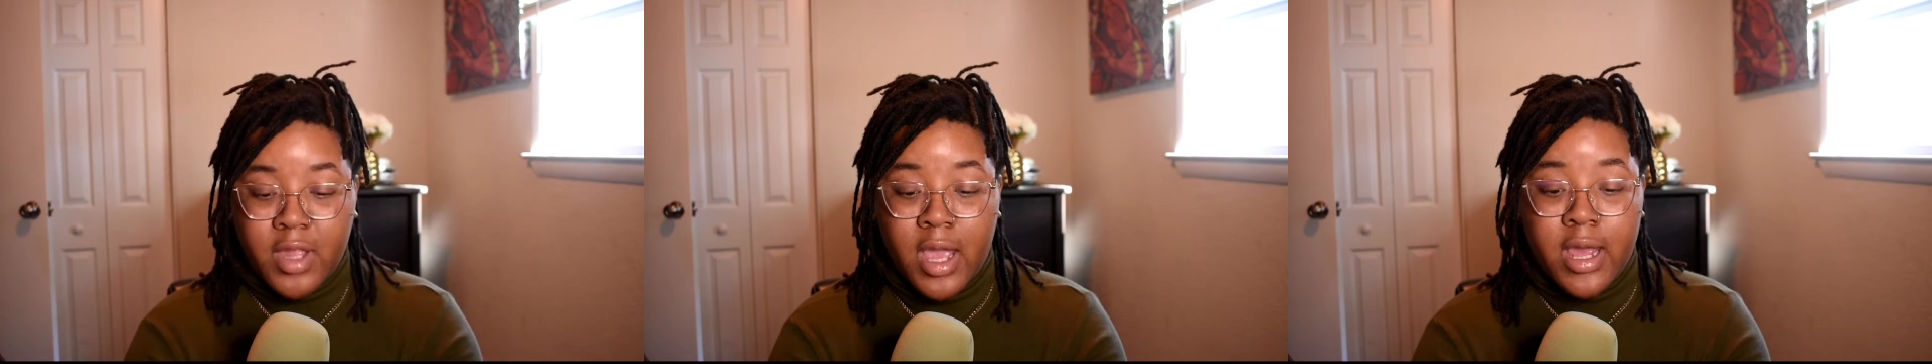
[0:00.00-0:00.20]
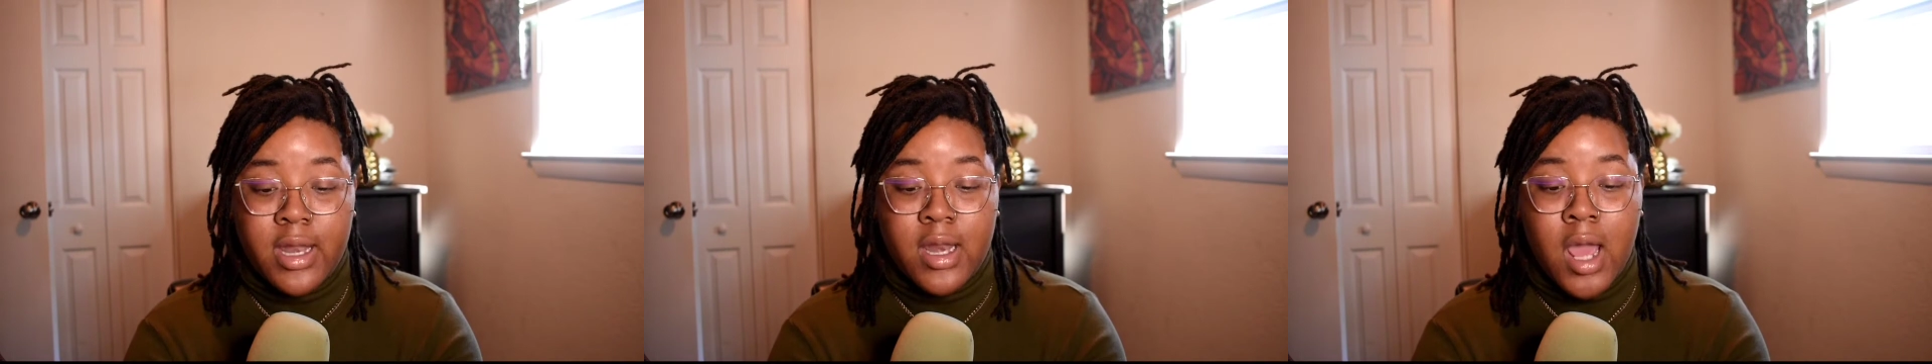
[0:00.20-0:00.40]

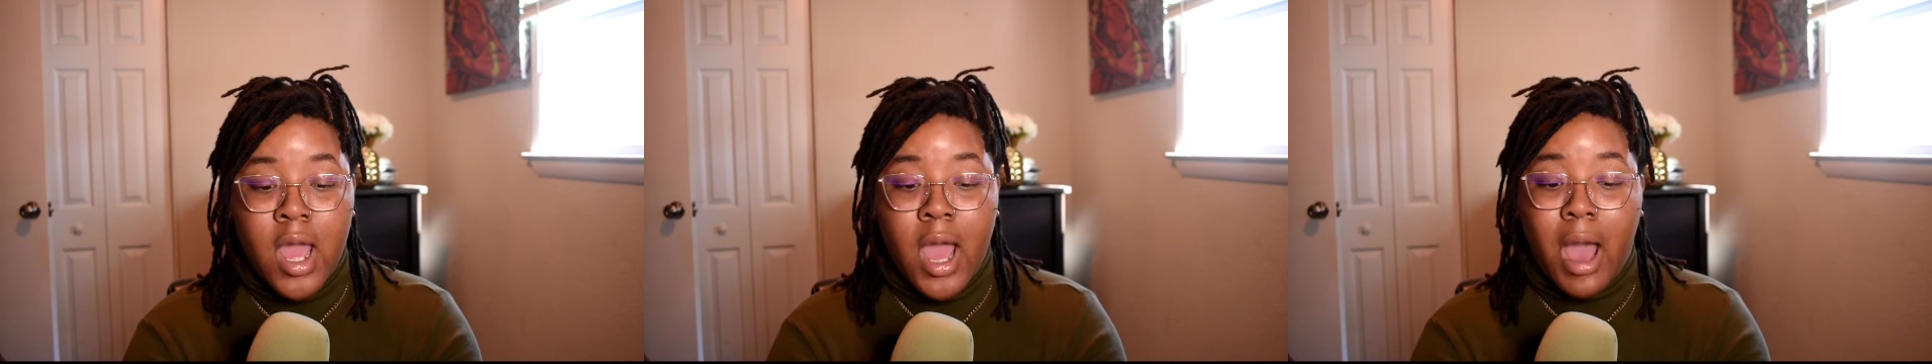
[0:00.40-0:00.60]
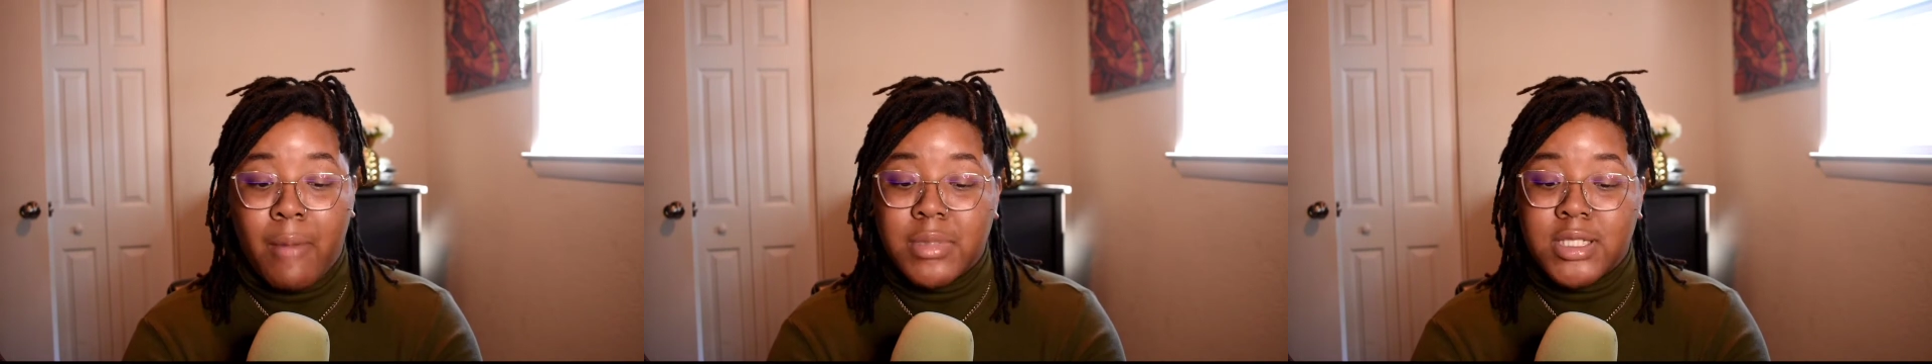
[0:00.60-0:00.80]
And
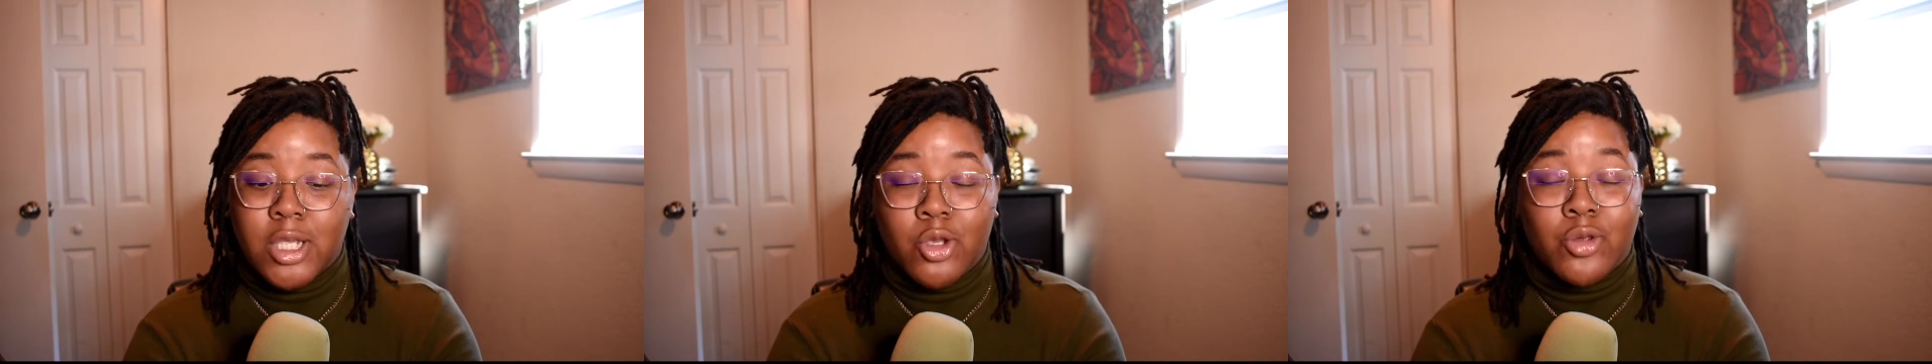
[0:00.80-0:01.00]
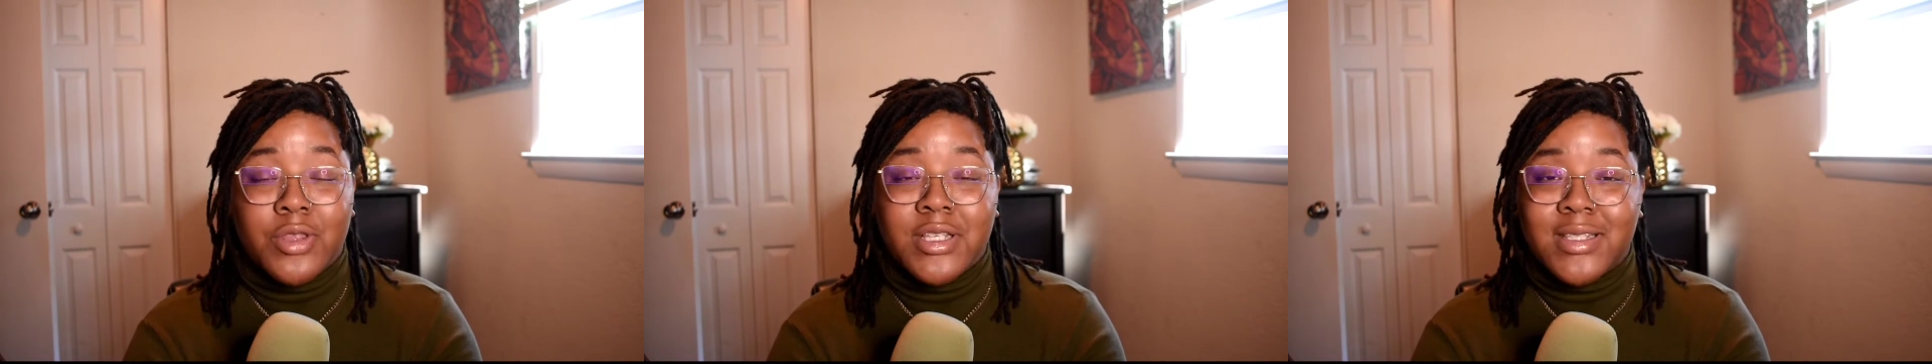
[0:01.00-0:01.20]
I'm gonna
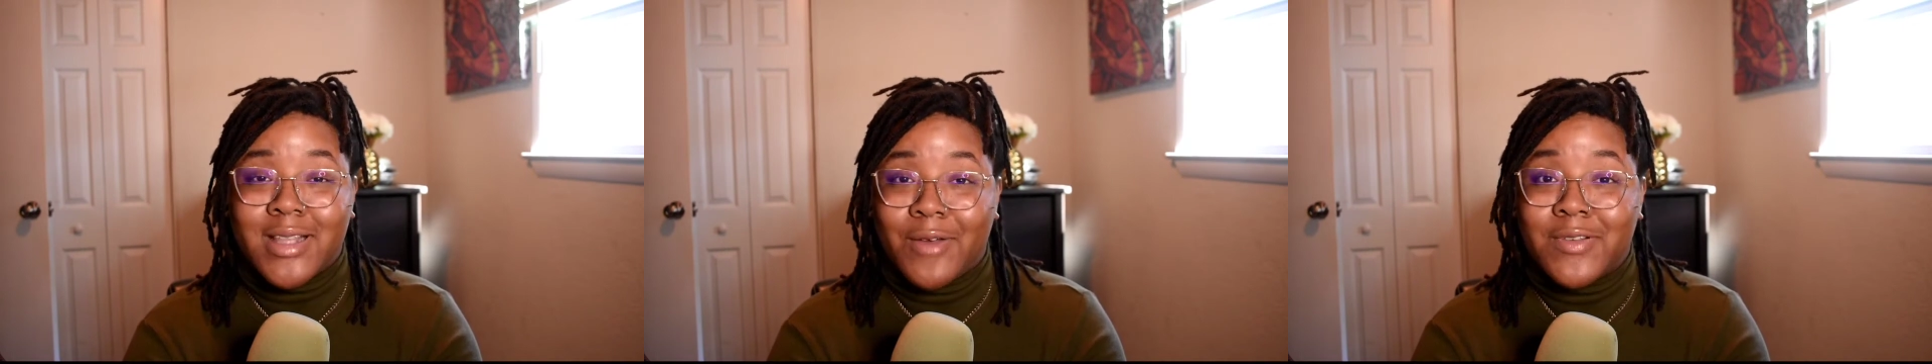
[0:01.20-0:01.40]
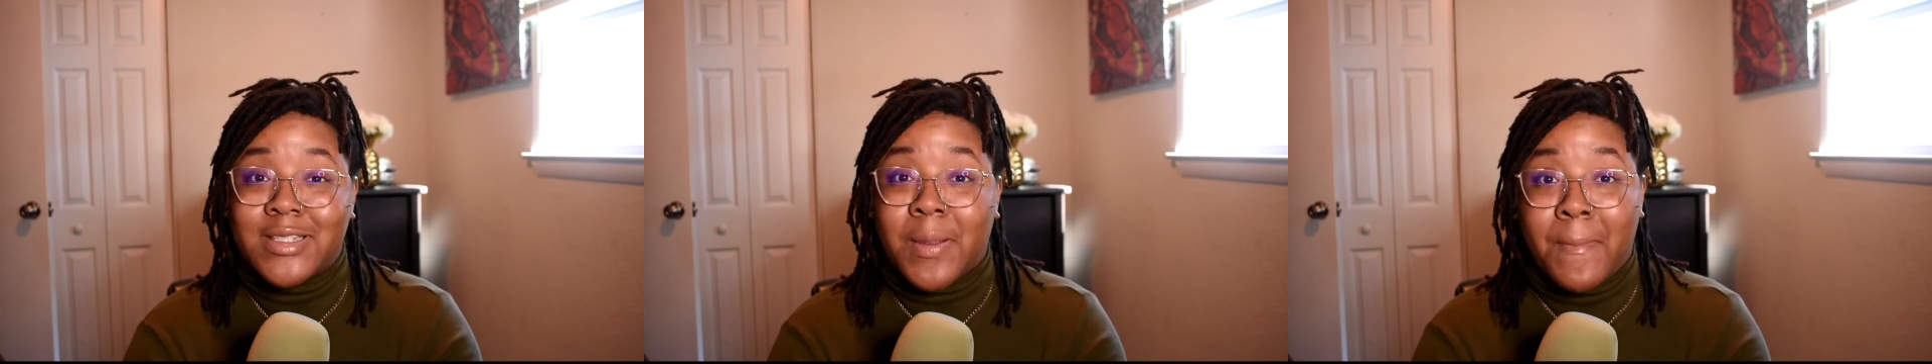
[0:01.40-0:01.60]
tell you, this
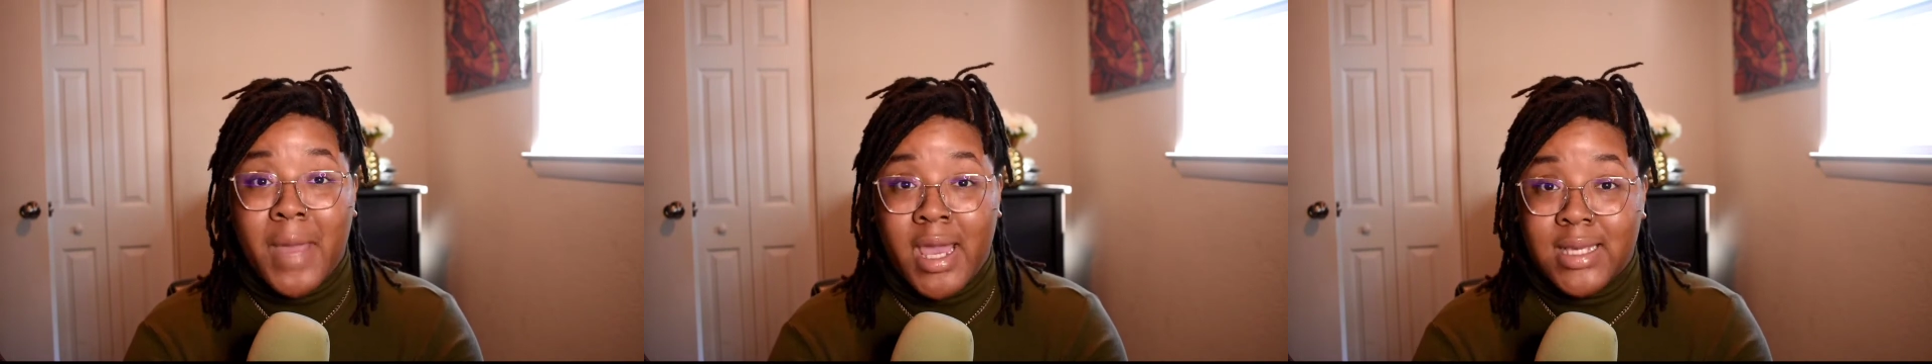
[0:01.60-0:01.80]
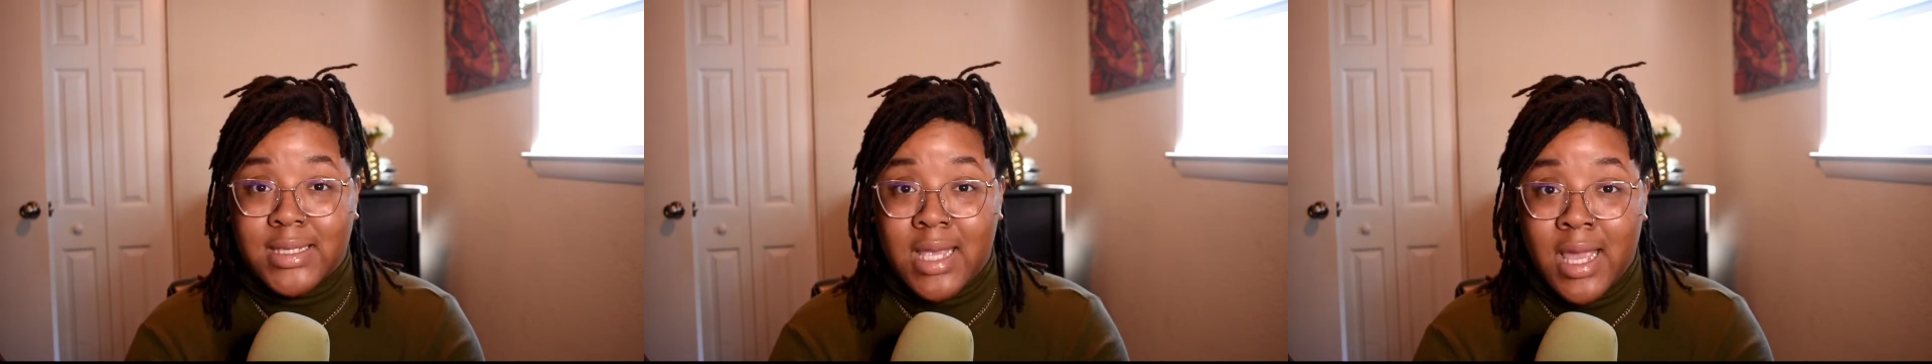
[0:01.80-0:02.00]
stuff is
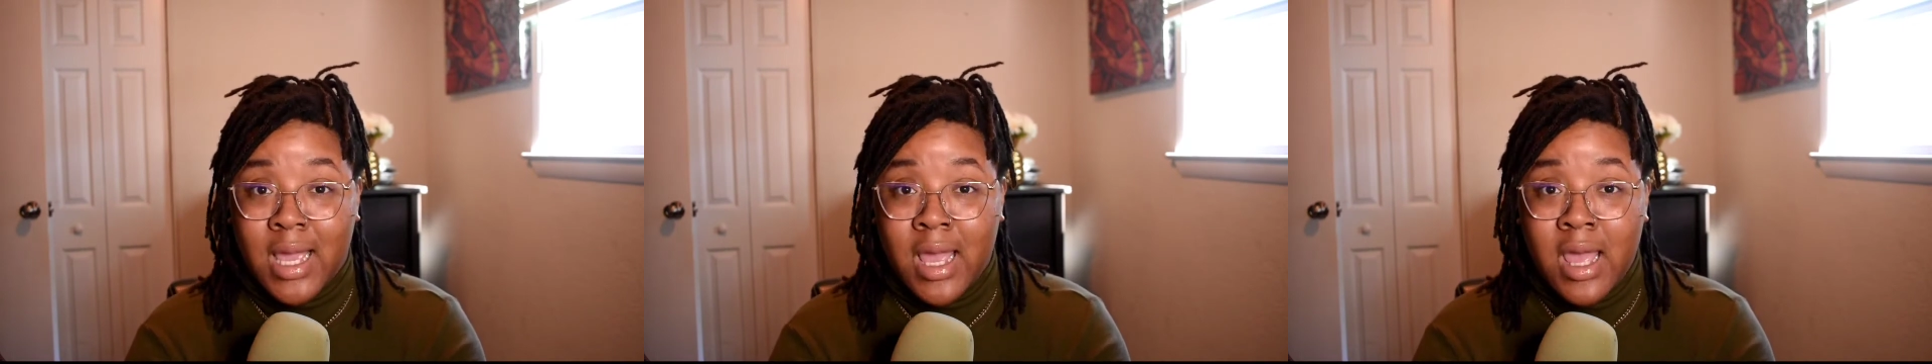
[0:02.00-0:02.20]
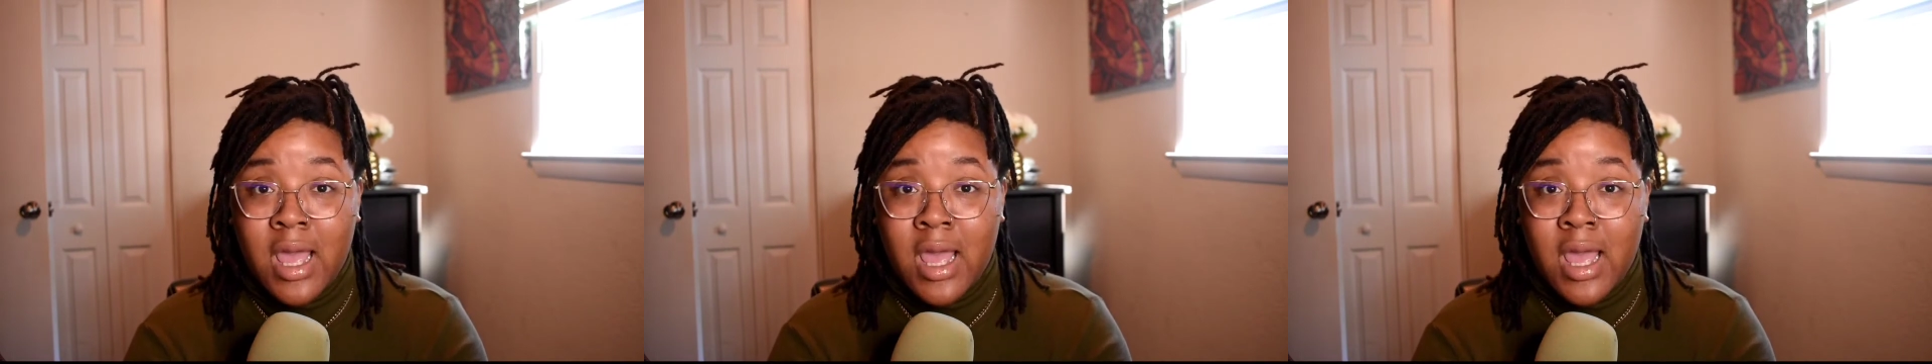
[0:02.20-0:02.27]
amazing.